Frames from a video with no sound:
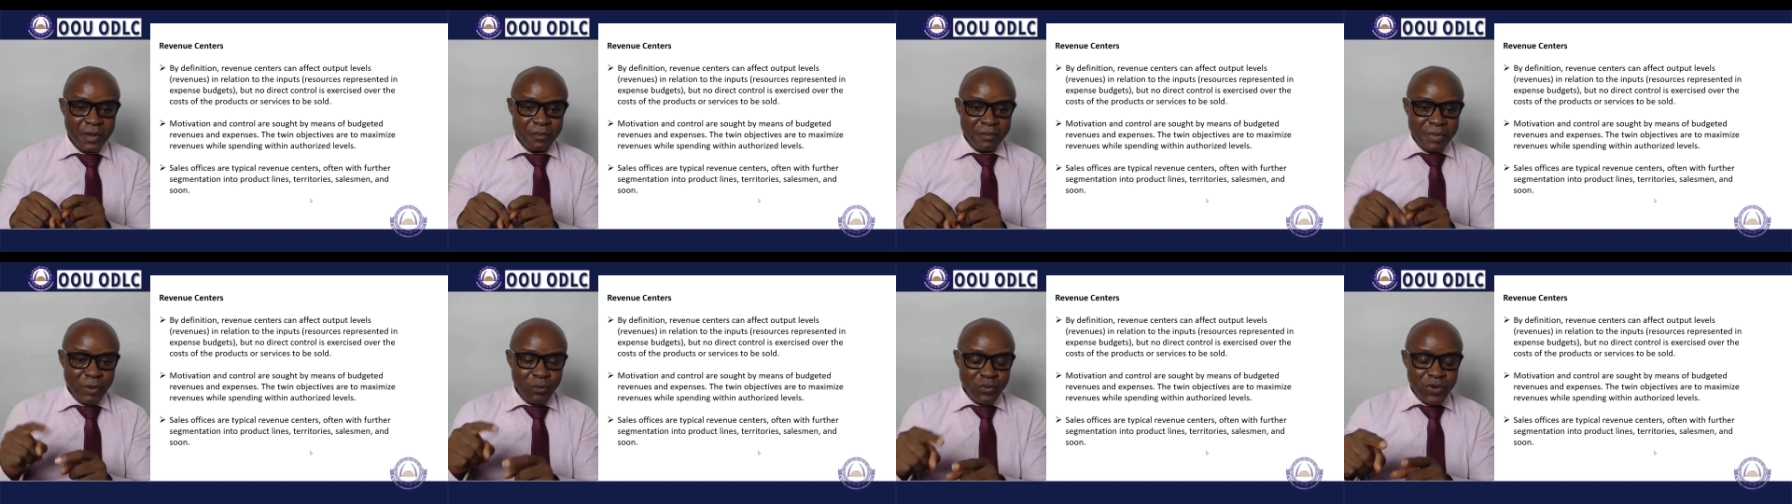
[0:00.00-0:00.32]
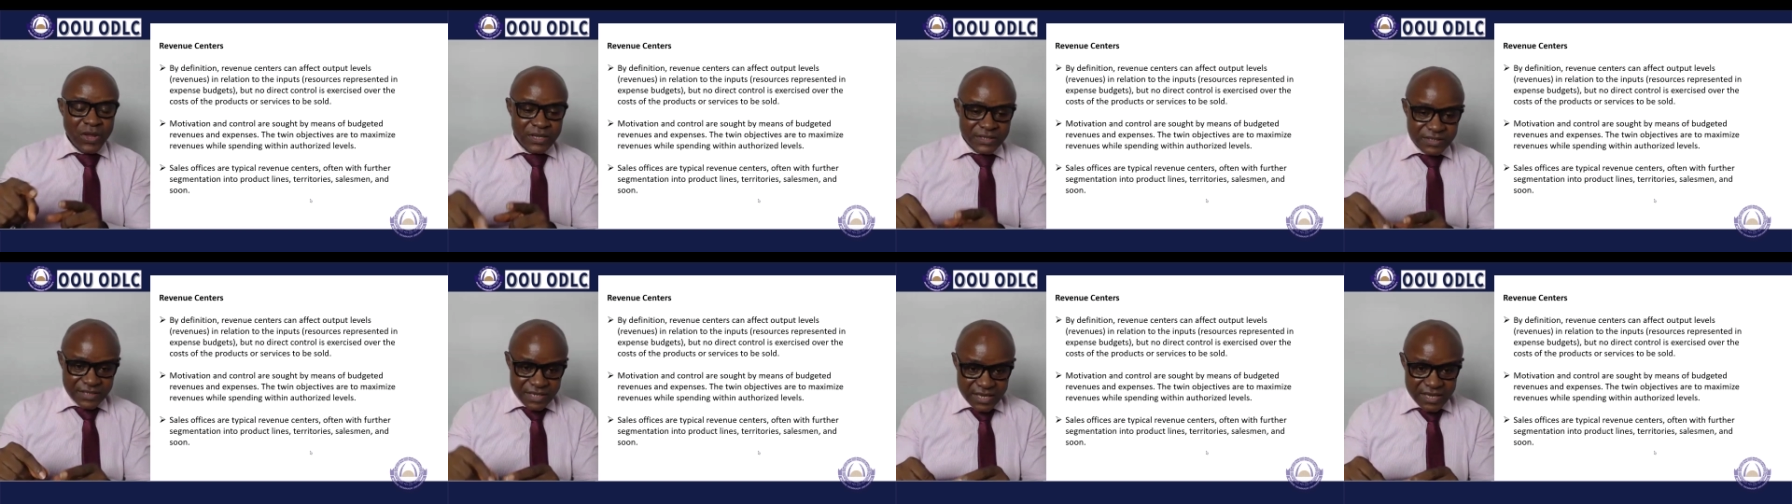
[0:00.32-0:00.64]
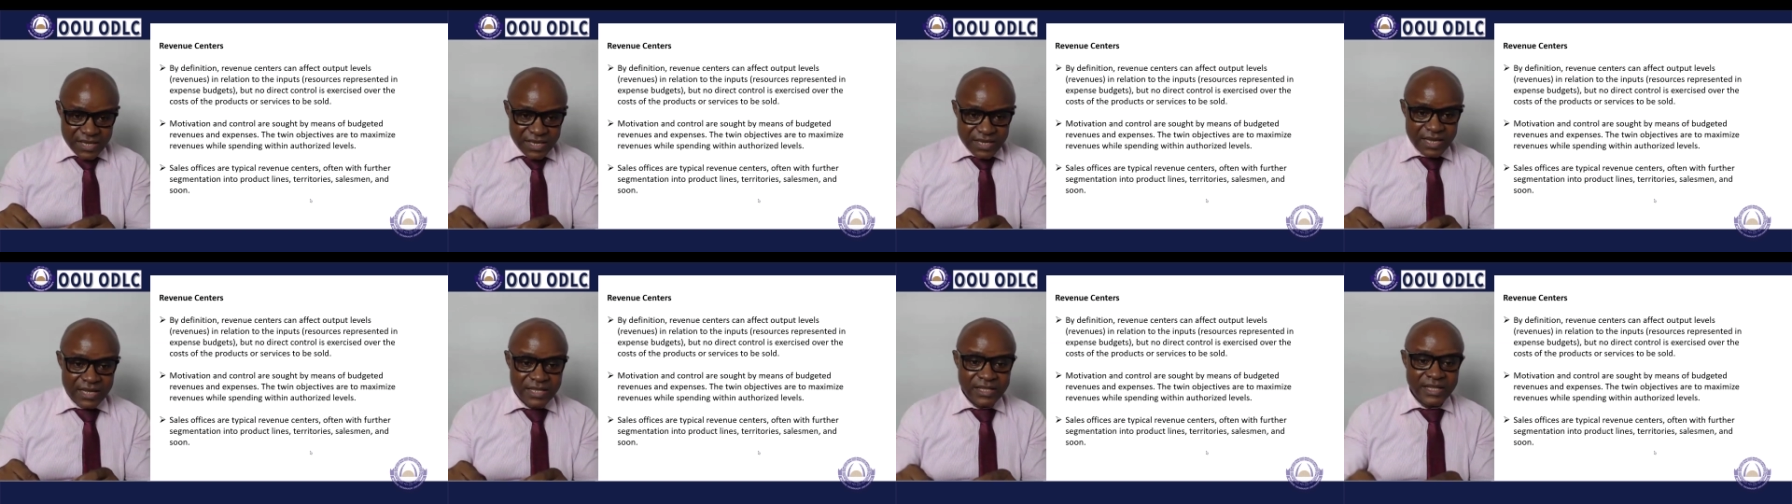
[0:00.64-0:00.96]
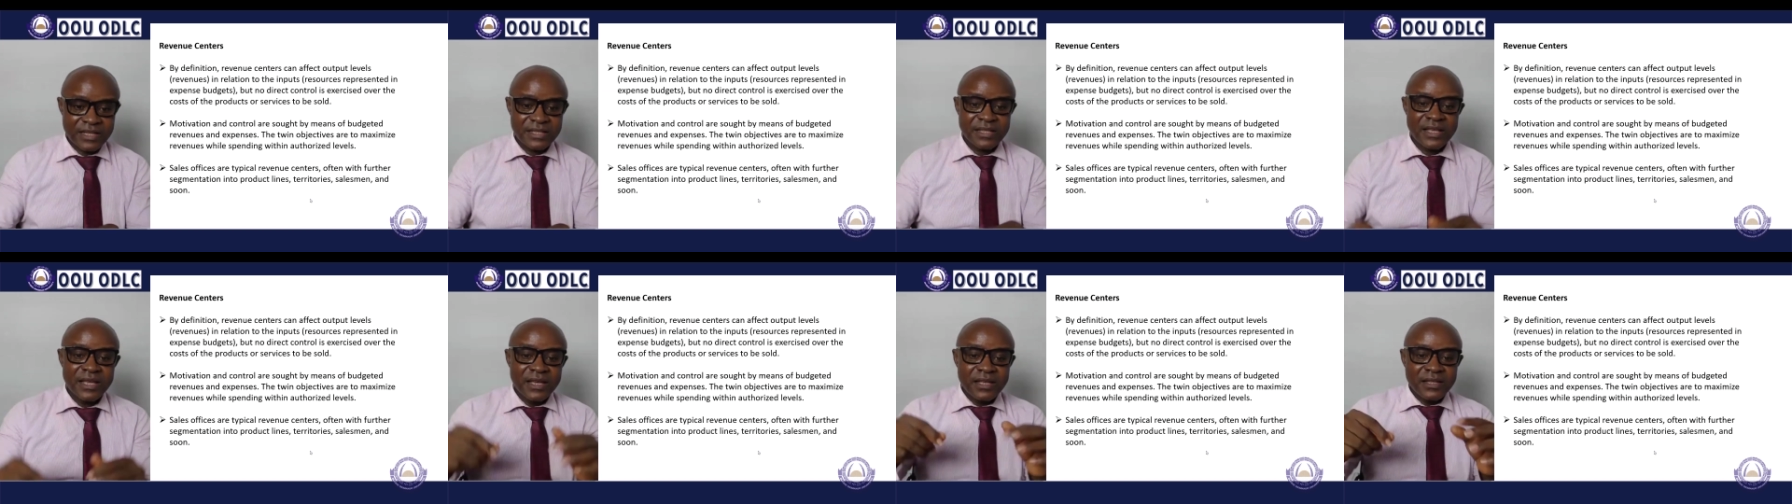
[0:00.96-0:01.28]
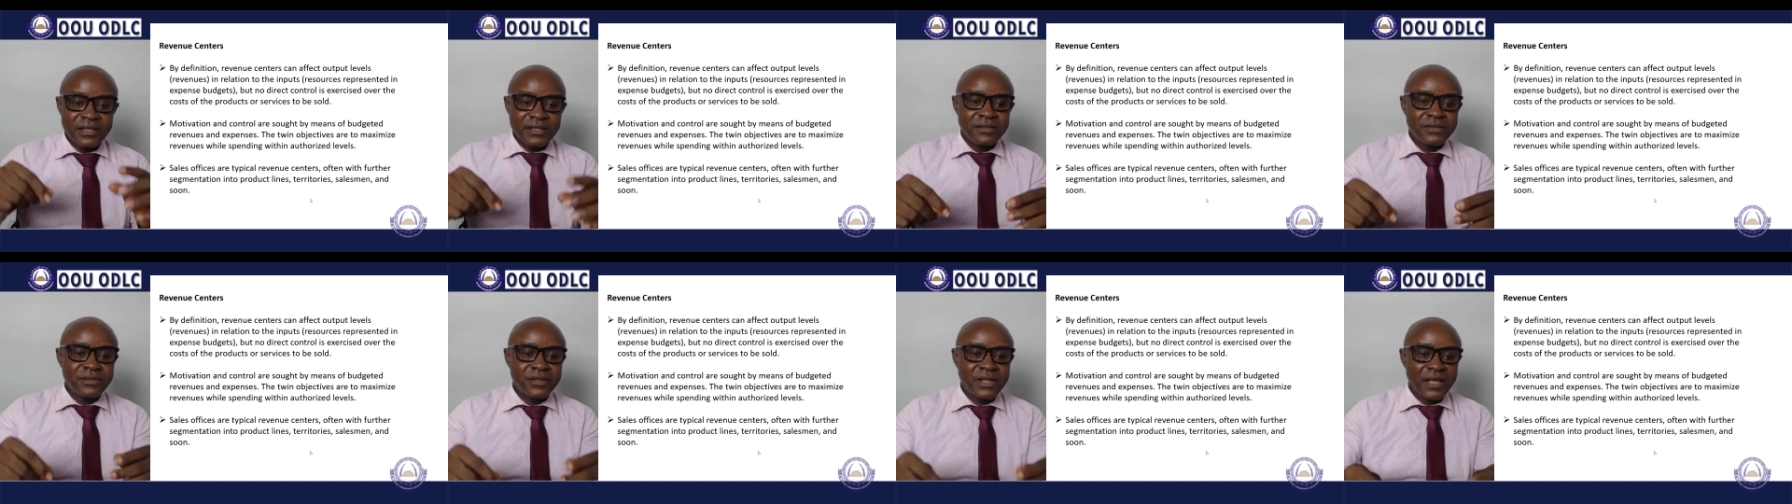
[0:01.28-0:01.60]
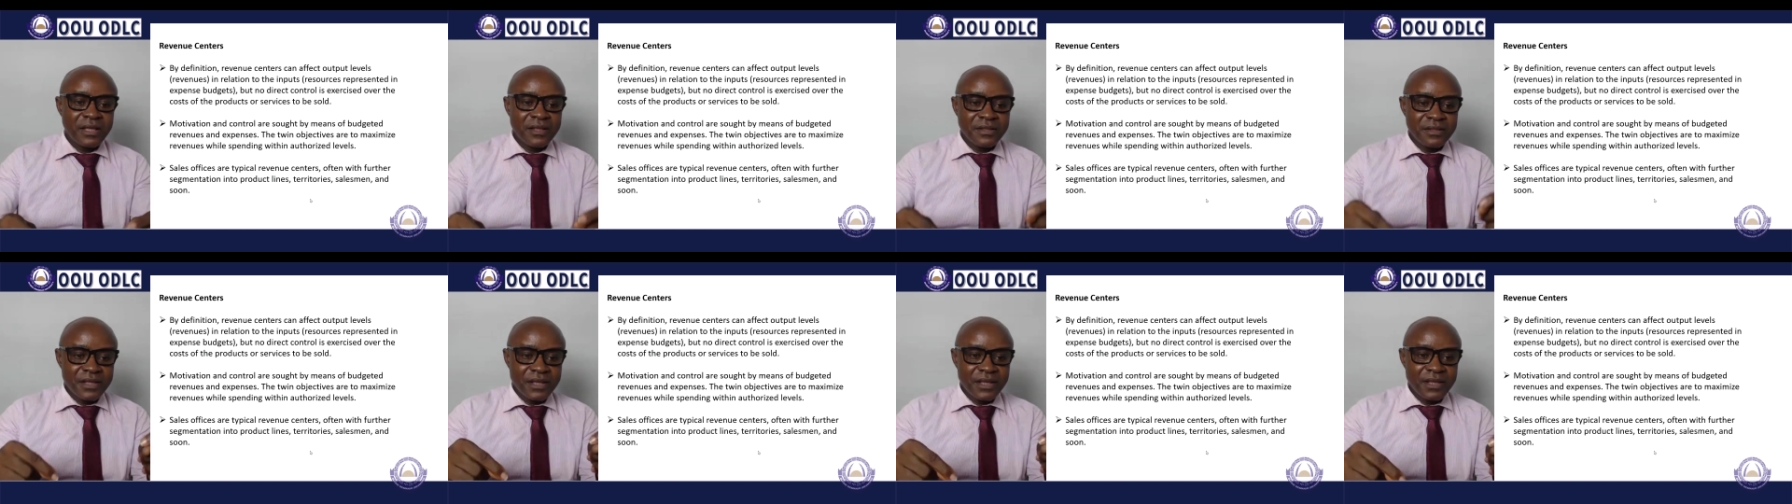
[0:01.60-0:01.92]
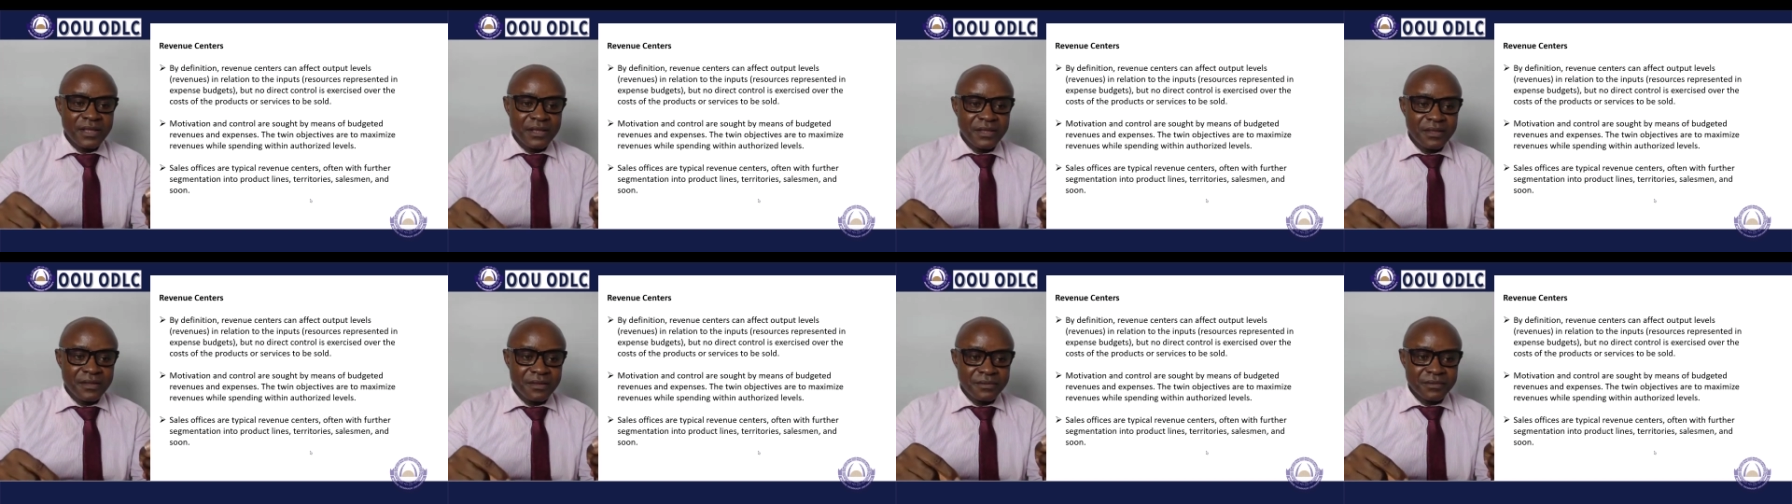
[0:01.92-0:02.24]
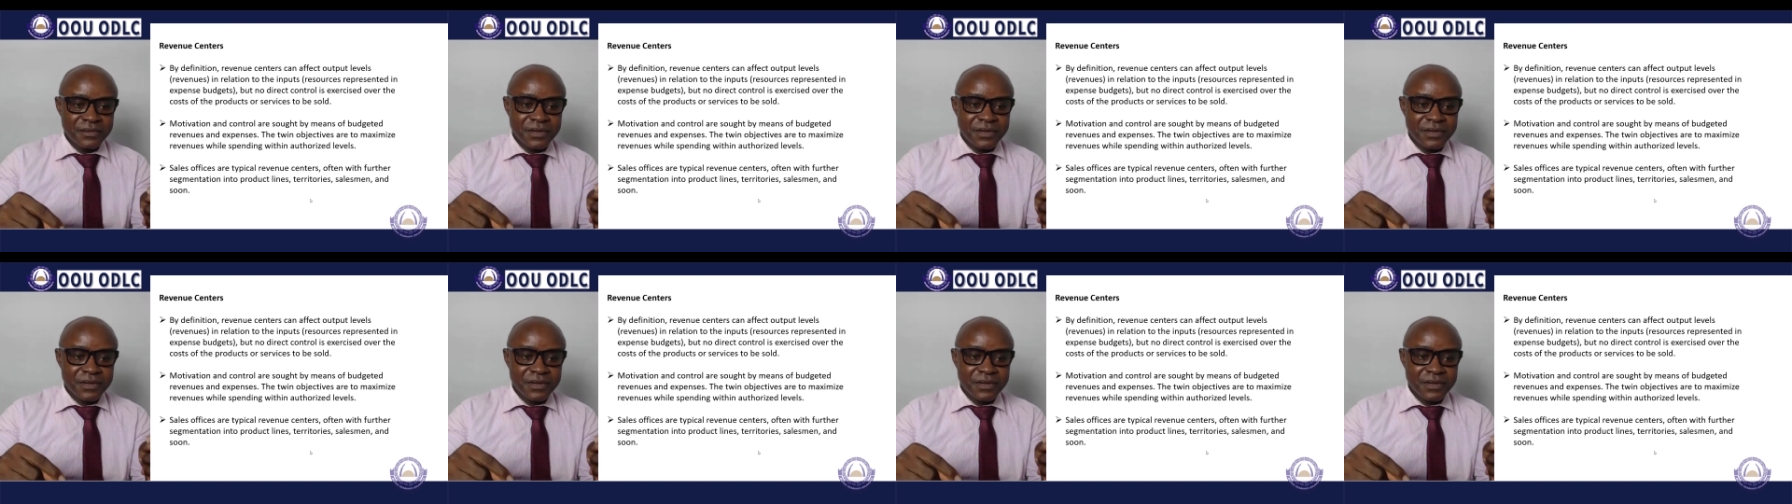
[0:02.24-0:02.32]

But we are saying here that the